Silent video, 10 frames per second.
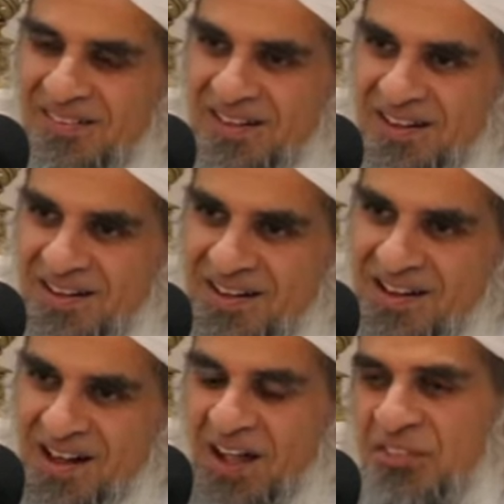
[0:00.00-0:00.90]
Yeah.
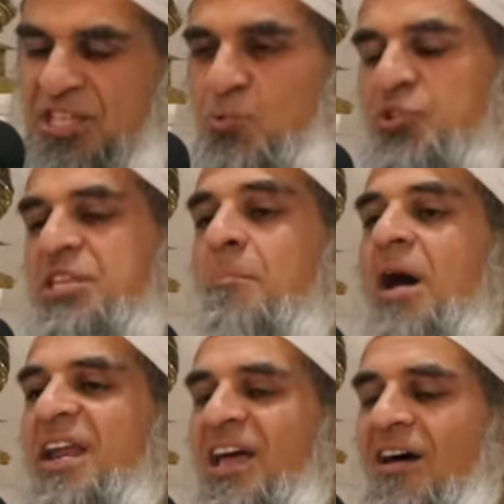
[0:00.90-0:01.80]
And this was the
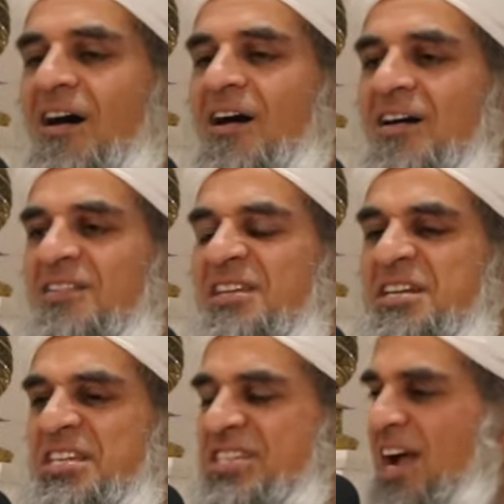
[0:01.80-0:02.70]
ma'riqa, the
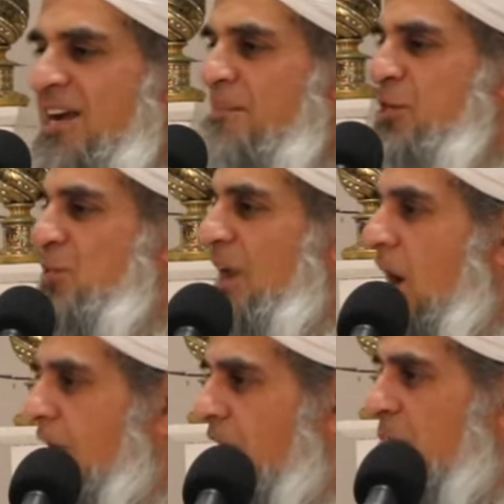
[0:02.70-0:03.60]
decider between
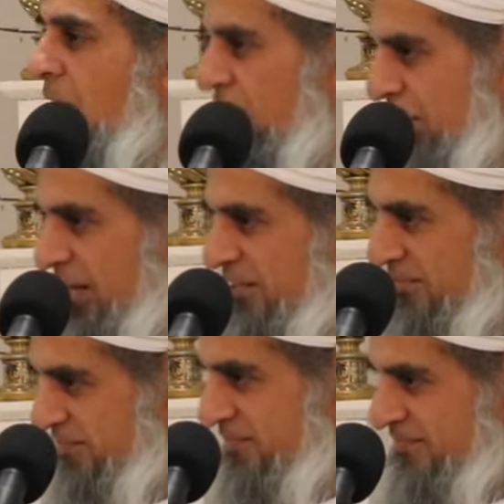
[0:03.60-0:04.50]
haqq and batil,
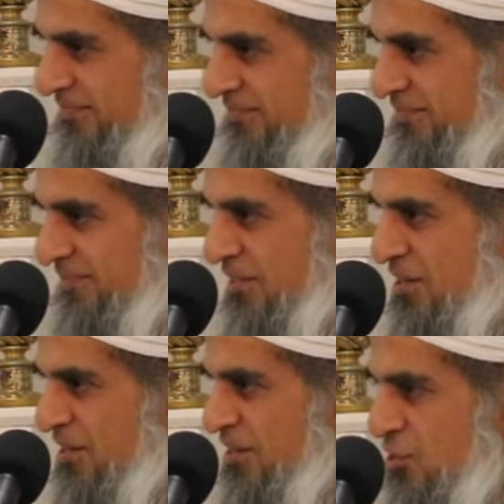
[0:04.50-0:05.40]

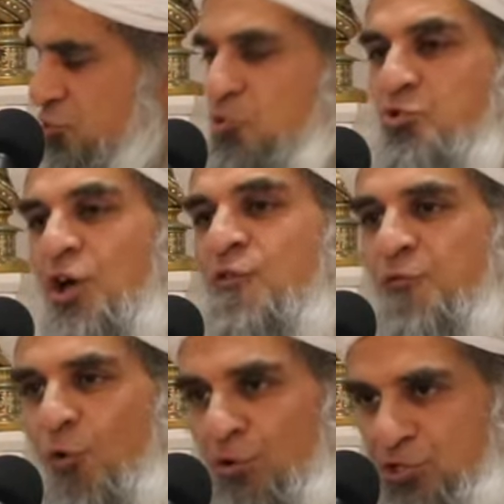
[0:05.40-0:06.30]
truth and
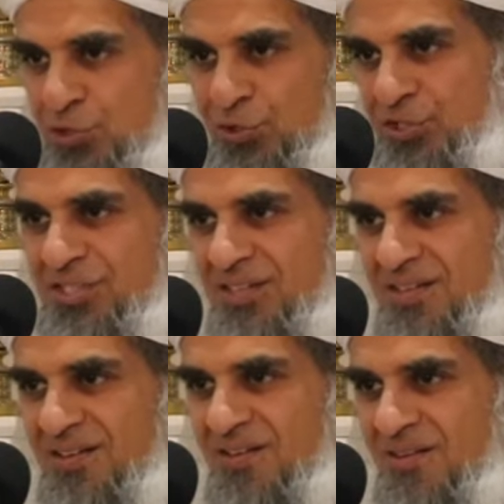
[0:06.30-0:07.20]
falsehood.
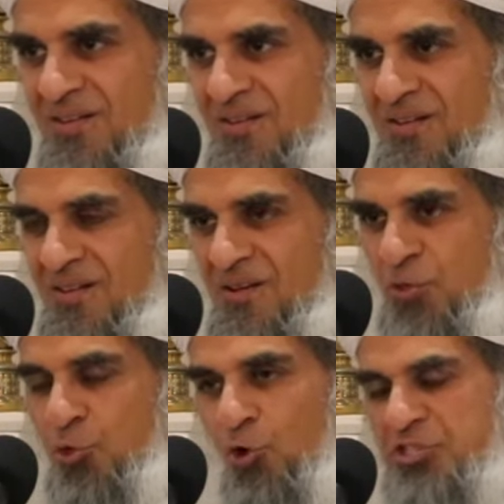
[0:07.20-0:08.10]

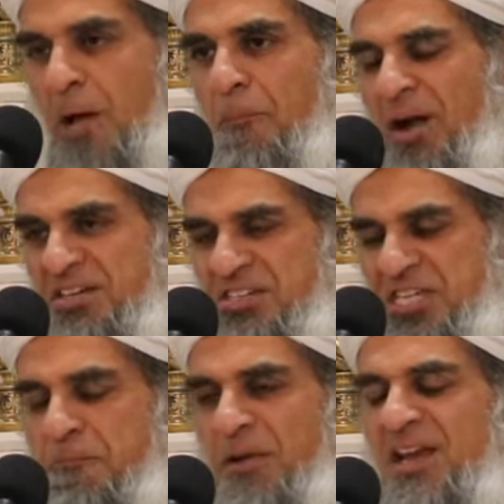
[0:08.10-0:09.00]
Those that
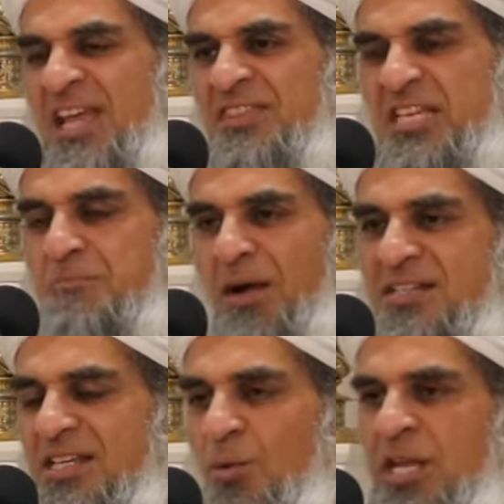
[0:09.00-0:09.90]
participate in this
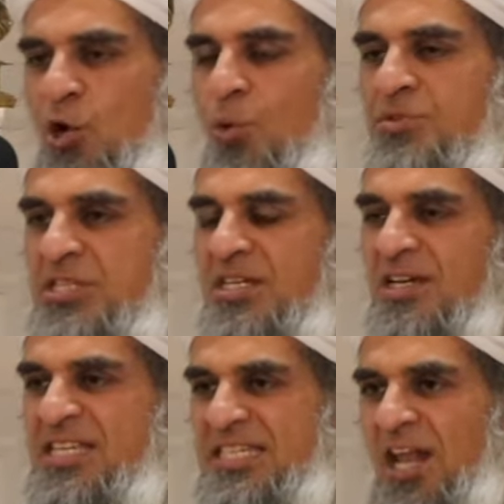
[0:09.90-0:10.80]
battle, when it comes to
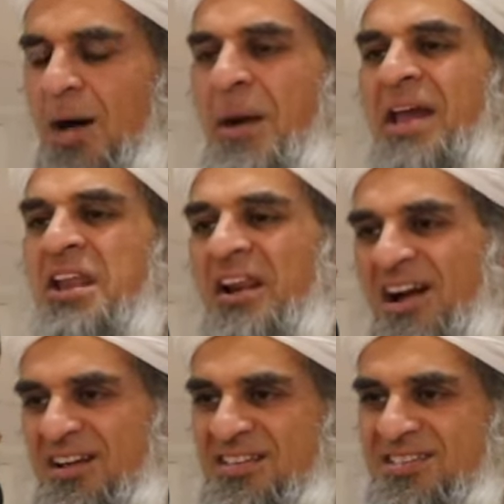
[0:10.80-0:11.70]
Islam and
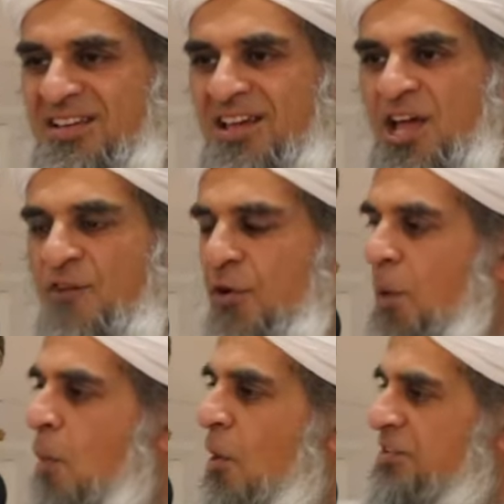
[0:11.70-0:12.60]
ranks,
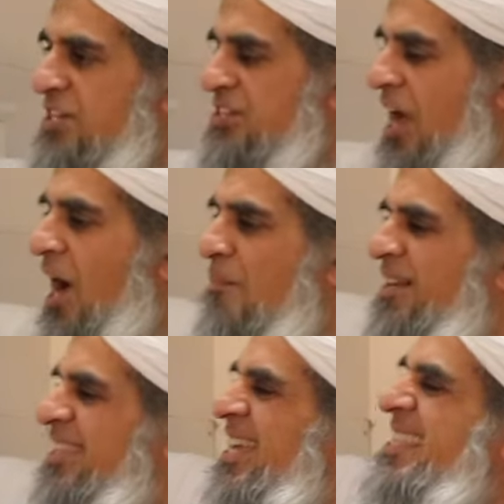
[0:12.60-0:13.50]
from amongst the
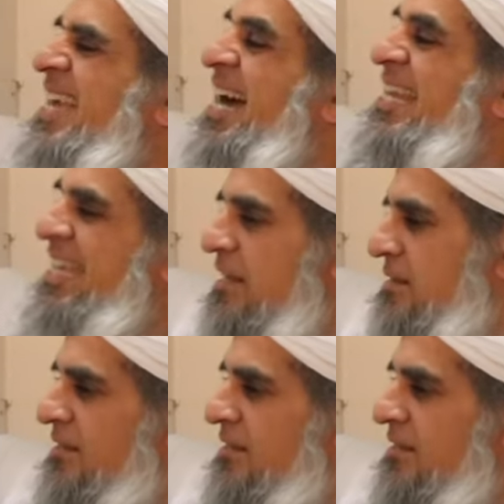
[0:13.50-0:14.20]
Sahaba, they're the Ali,